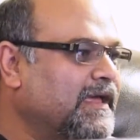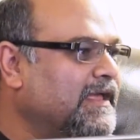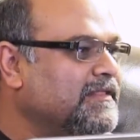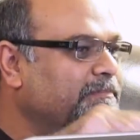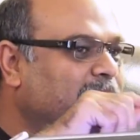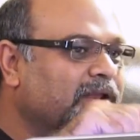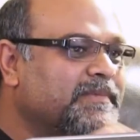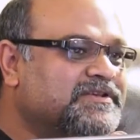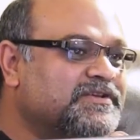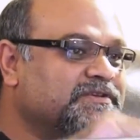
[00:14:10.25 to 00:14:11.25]
in the
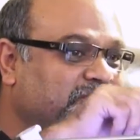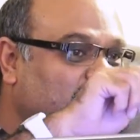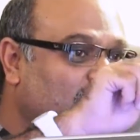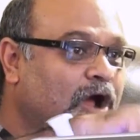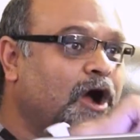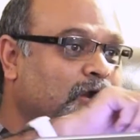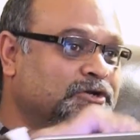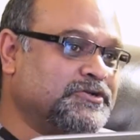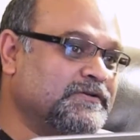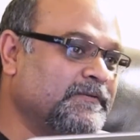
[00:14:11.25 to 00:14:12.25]
perimeters of your heart.